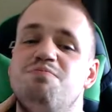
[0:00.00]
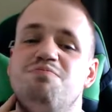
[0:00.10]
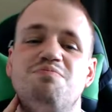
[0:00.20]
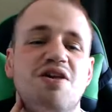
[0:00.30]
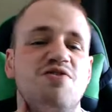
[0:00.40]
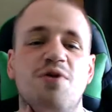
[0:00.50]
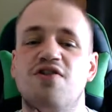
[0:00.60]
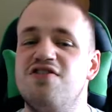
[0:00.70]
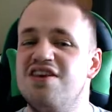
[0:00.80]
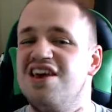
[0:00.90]
blood spots
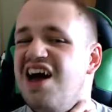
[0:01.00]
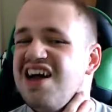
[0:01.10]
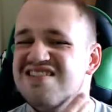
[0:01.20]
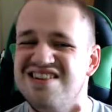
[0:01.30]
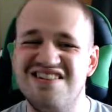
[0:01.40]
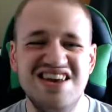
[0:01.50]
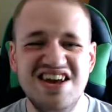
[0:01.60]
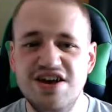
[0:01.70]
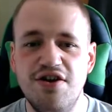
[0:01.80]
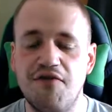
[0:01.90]
and cuts. It's
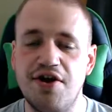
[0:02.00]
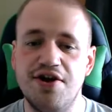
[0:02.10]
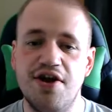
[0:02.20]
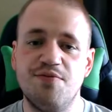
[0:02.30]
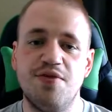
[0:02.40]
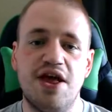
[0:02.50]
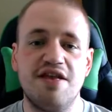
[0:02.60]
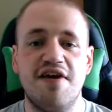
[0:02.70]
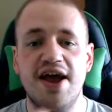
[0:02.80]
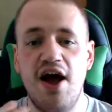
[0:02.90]
not very nice. But then a
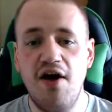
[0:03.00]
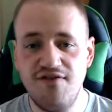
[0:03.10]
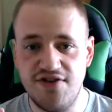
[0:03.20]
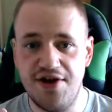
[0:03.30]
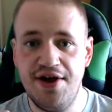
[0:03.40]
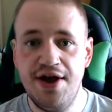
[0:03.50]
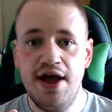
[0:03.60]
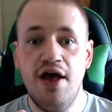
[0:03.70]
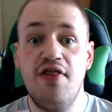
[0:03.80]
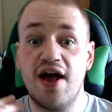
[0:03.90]
day after,
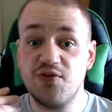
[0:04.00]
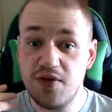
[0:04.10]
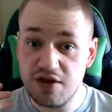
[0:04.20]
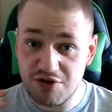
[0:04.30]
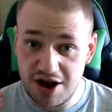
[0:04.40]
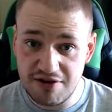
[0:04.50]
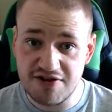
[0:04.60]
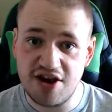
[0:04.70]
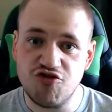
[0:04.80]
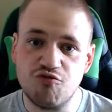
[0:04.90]
that's when the
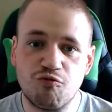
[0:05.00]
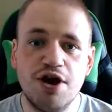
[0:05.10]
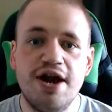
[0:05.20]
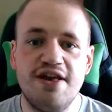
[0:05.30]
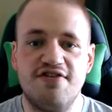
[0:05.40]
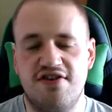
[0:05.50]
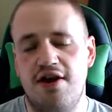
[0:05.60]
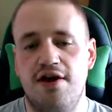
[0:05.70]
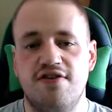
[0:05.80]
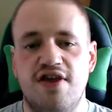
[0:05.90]
irritation really
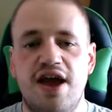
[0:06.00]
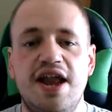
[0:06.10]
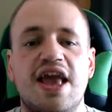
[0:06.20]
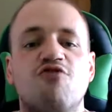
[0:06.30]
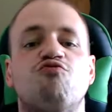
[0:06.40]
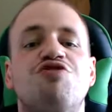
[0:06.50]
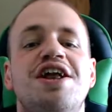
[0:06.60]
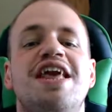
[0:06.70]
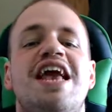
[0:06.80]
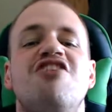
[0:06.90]
starts, and it gets
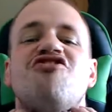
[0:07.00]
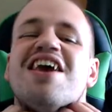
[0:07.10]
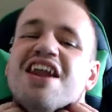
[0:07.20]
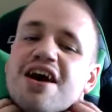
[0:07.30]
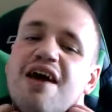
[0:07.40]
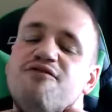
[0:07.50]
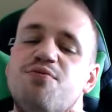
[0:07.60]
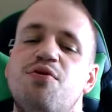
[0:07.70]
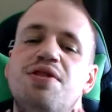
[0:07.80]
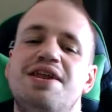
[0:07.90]
really itchy and
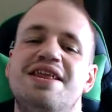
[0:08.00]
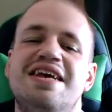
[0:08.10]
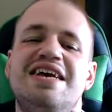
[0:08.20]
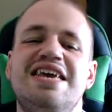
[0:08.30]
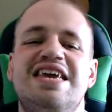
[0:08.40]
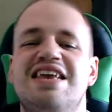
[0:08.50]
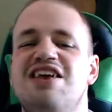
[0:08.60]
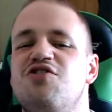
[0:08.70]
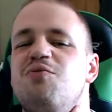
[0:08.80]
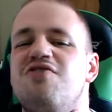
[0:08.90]
uncomfortable, and
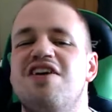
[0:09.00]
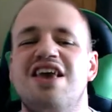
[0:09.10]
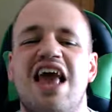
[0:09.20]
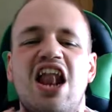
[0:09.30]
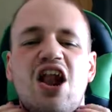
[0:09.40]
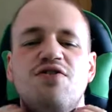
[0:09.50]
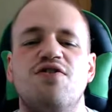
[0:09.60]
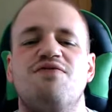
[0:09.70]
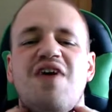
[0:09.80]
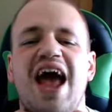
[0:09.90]
it's almost like you get loads
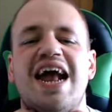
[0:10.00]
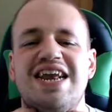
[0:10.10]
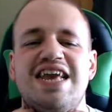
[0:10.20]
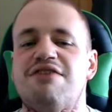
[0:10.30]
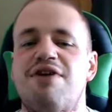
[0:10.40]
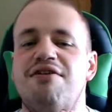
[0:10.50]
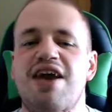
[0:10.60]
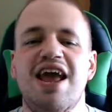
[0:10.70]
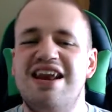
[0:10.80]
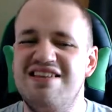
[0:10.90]
of acne around
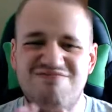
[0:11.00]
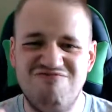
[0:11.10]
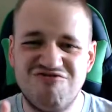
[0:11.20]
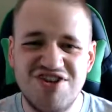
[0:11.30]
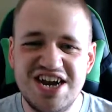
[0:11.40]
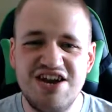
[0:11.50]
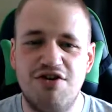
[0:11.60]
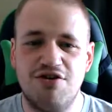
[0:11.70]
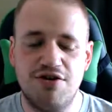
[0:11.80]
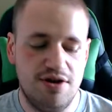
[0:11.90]
here, and it's really not
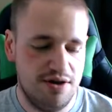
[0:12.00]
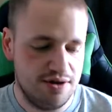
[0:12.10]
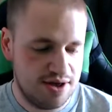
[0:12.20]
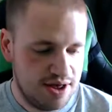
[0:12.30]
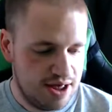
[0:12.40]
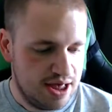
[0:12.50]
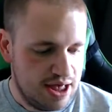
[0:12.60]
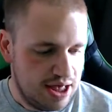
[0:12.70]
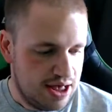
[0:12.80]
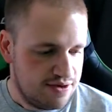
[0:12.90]
a good look.
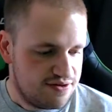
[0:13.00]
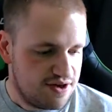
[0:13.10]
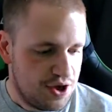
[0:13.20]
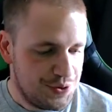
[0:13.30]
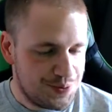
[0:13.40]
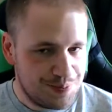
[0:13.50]
So